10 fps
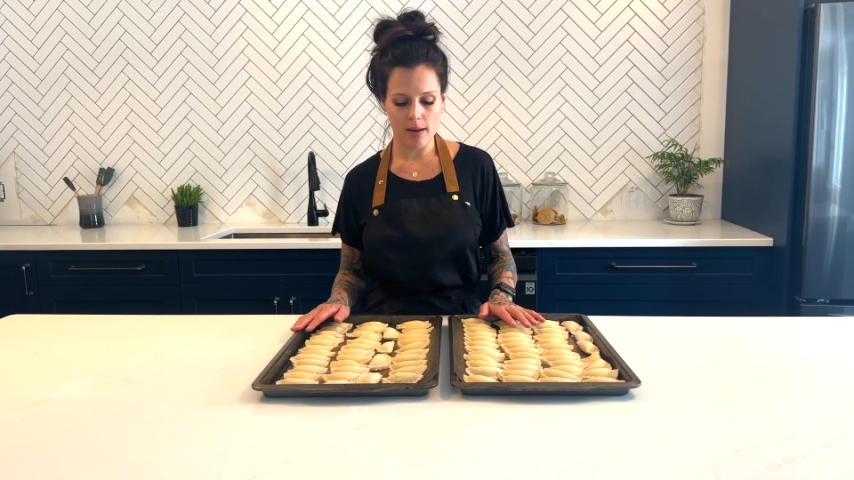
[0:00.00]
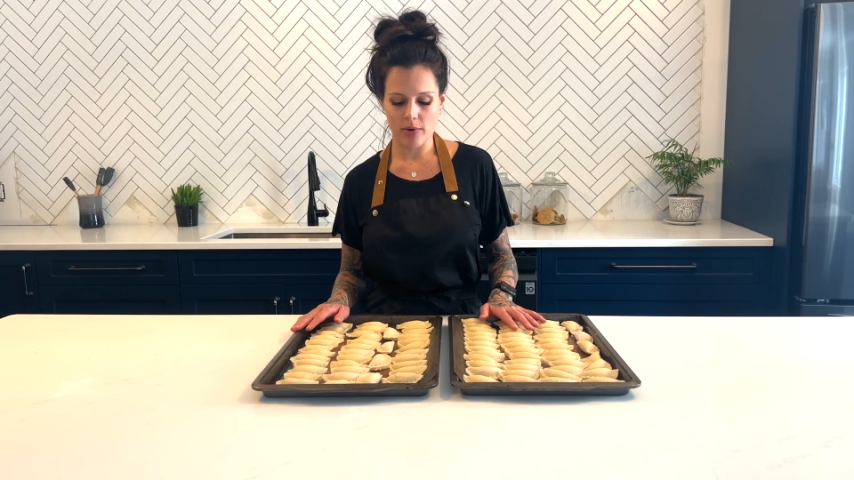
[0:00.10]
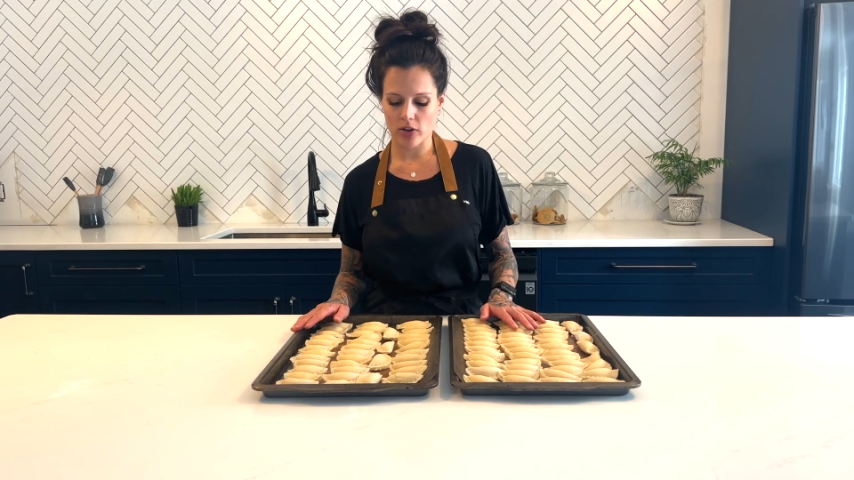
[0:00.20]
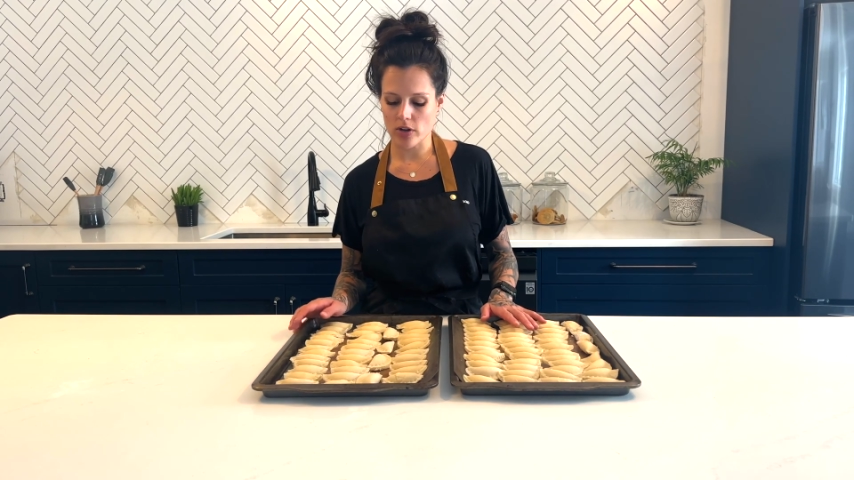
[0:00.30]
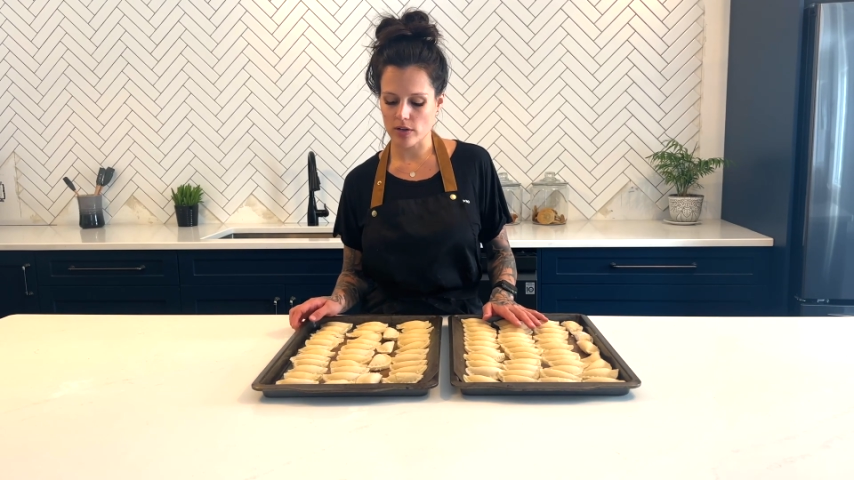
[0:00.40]

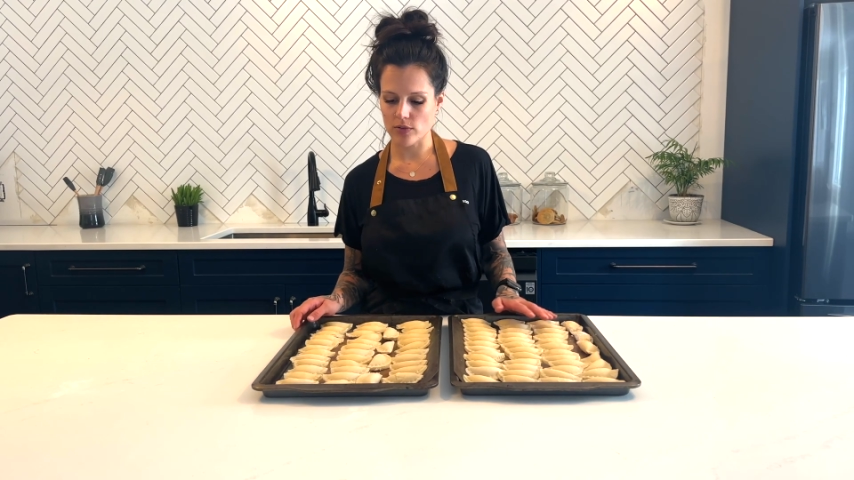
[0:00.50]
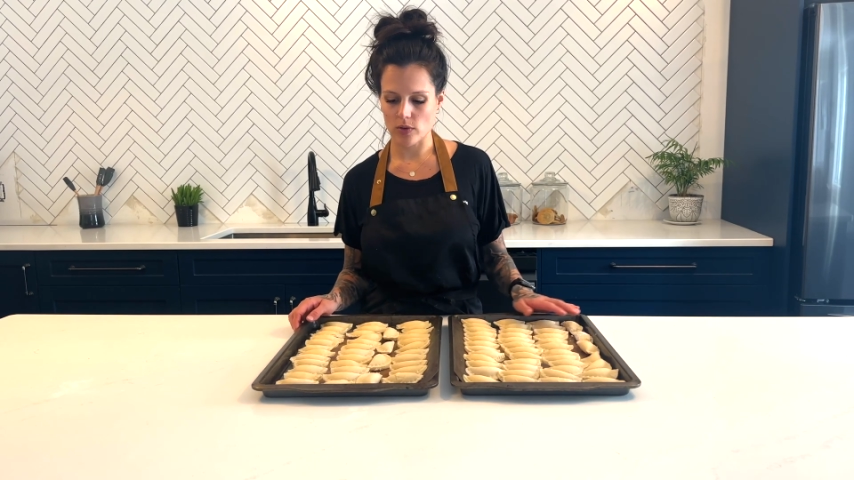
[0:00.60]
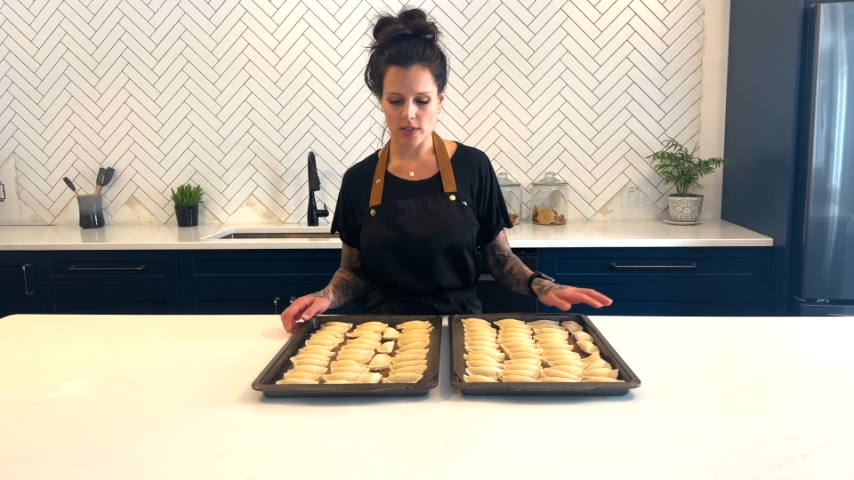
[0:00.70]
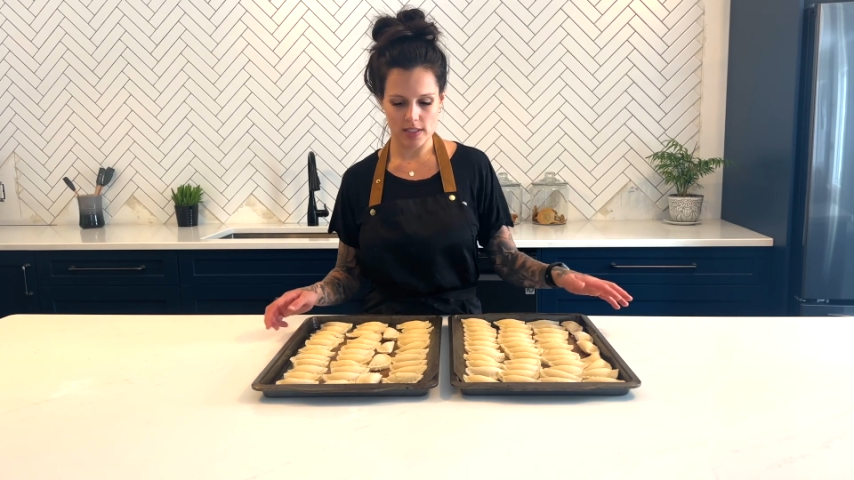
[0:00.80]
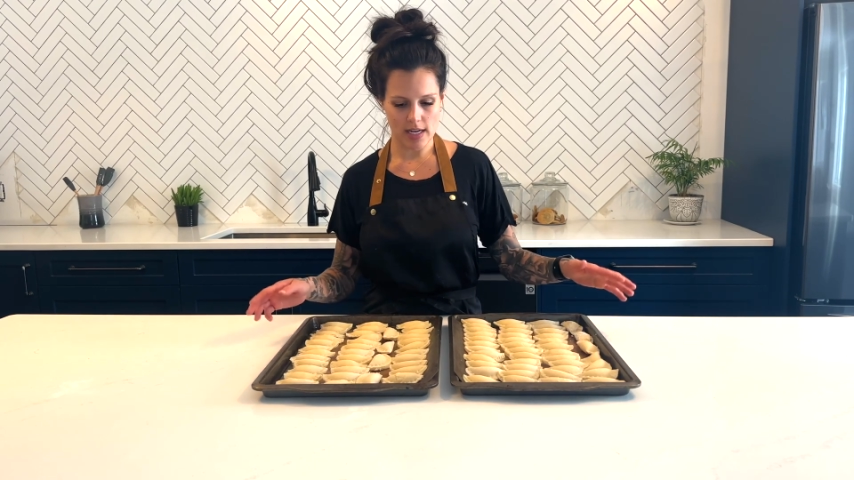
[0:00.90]
gonna cook a few of
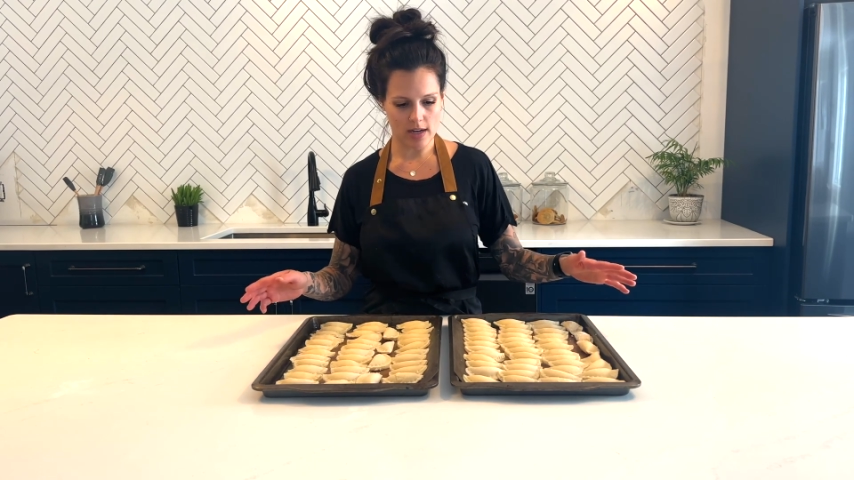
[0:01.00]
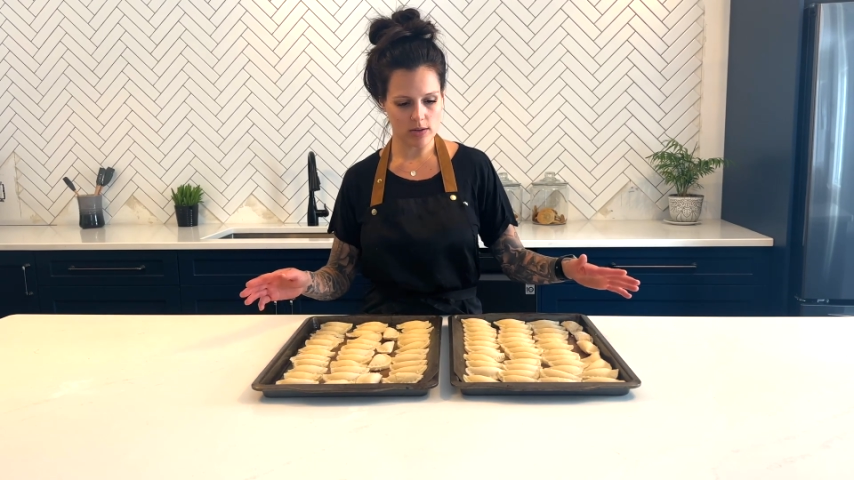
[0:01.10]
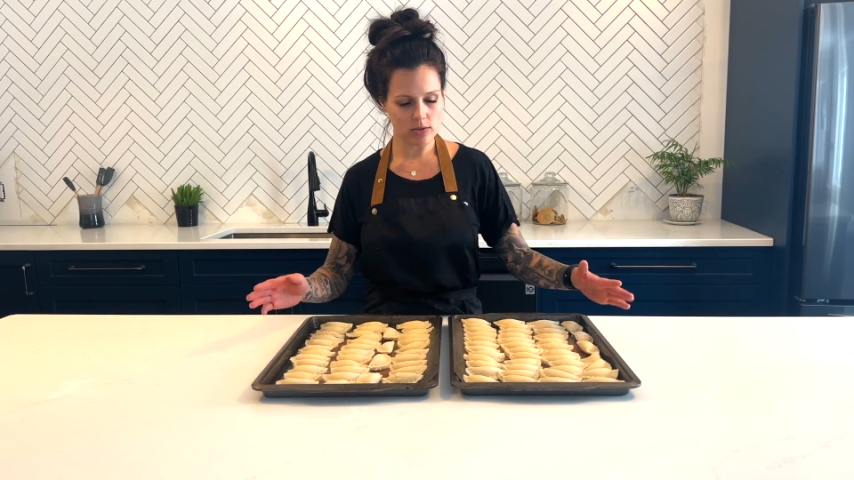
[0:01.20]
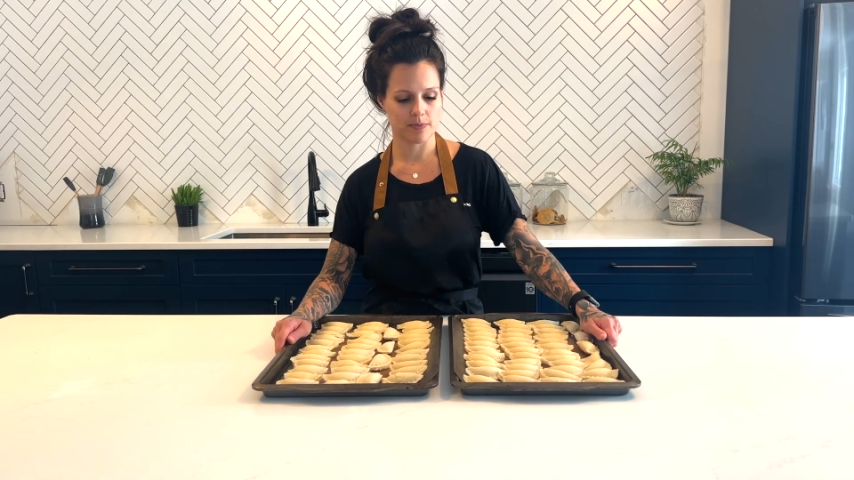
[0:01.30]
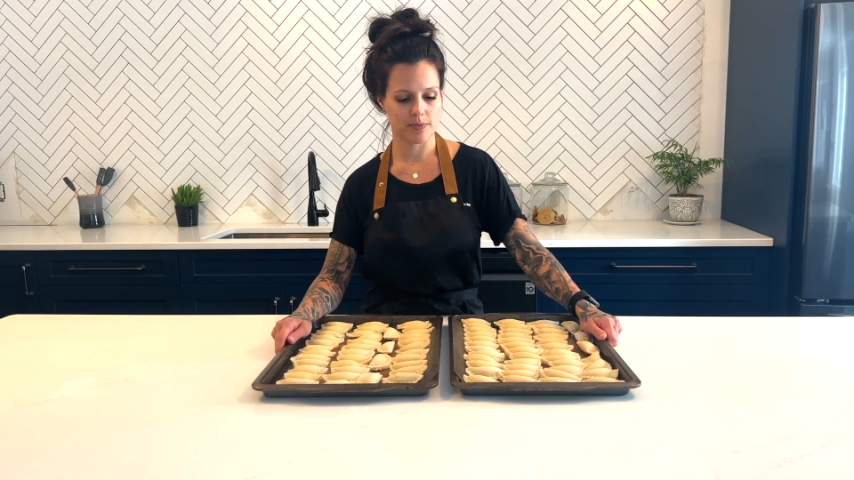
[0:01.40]
these now